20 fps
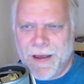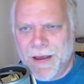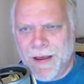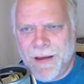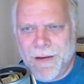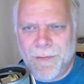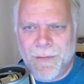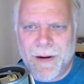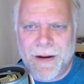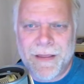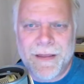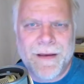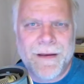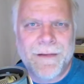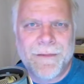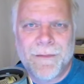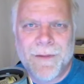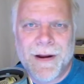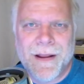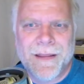One of the
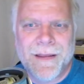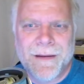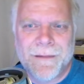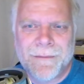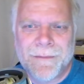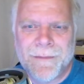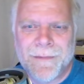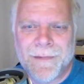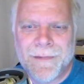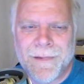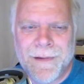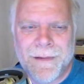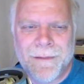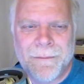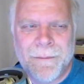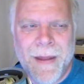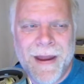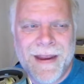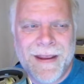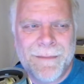
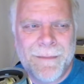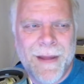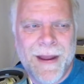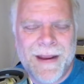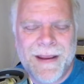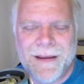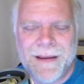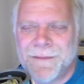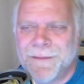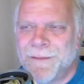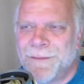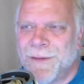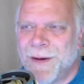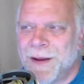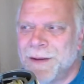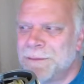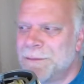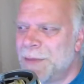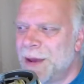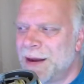many
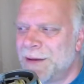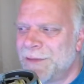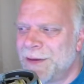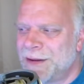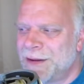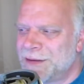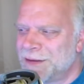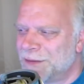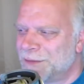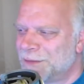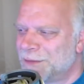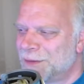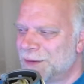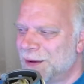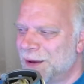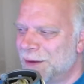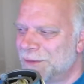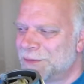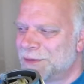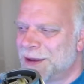fun benefits of
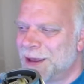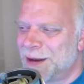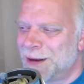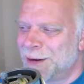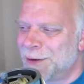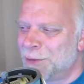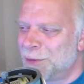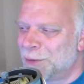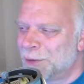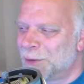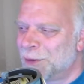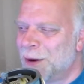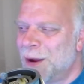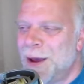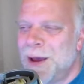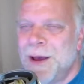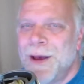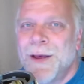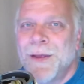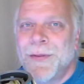getting older,
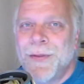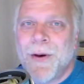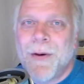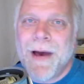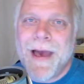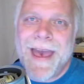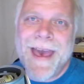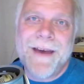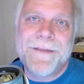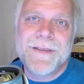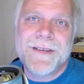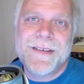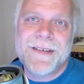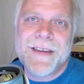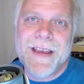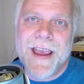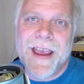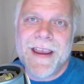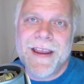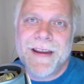though I have to
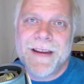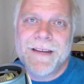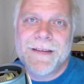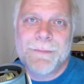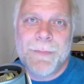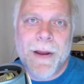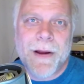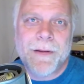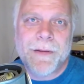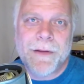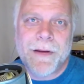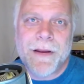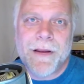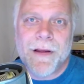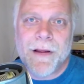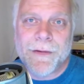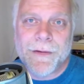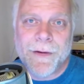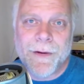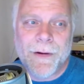say it is better than the
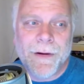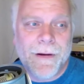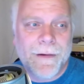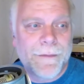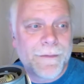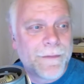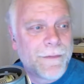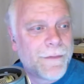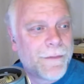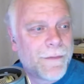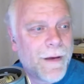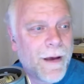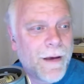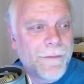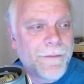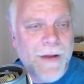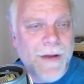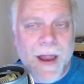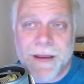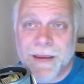alternative of
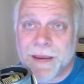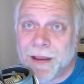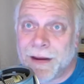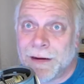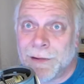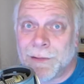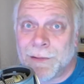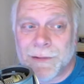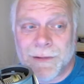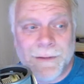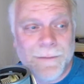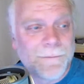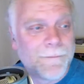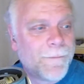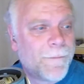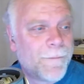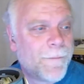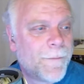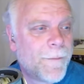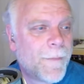not getting older.
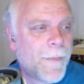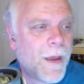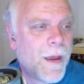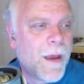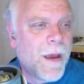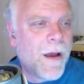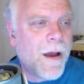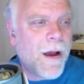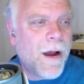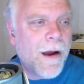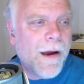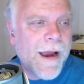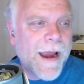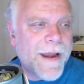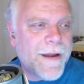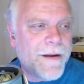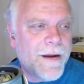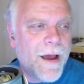All right.